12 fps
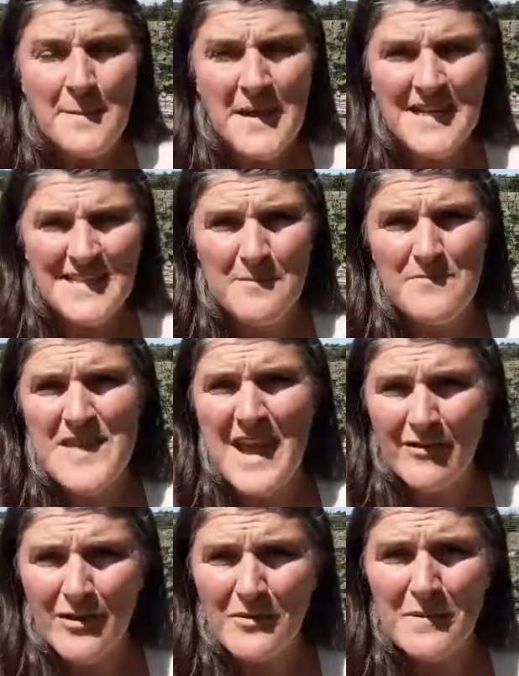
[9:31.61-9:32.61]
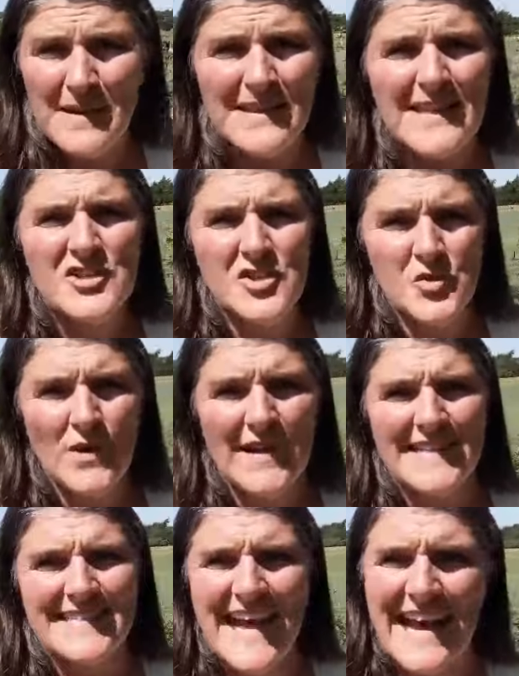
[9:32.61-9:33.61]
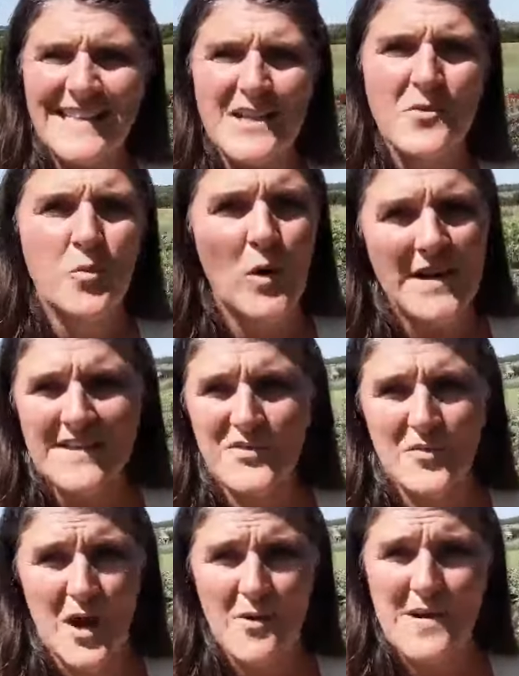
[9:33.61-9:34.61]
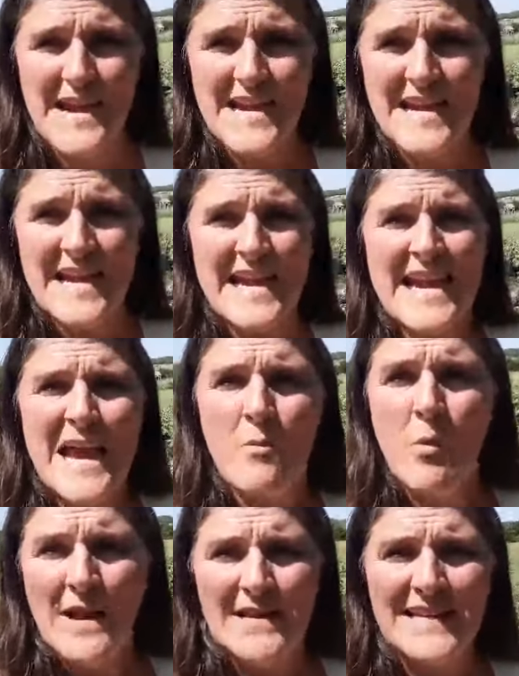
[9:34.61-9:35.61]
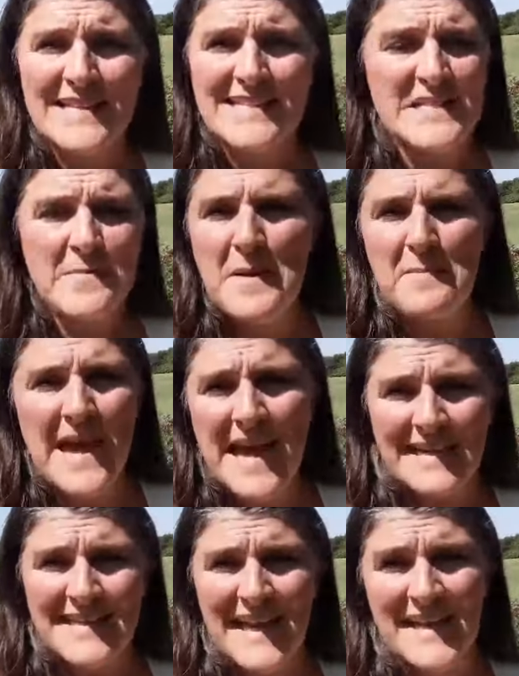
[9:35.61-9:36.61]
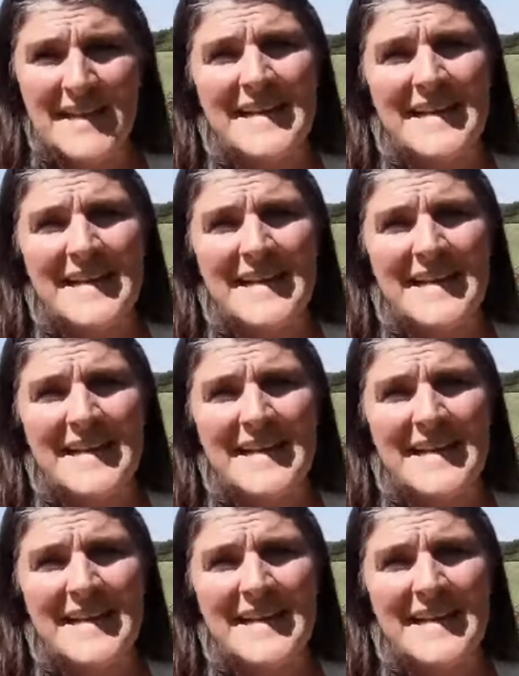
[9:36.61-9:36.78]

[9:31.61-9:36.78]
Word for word: because I'm never really sure exactly what is growing and what needs to be picked.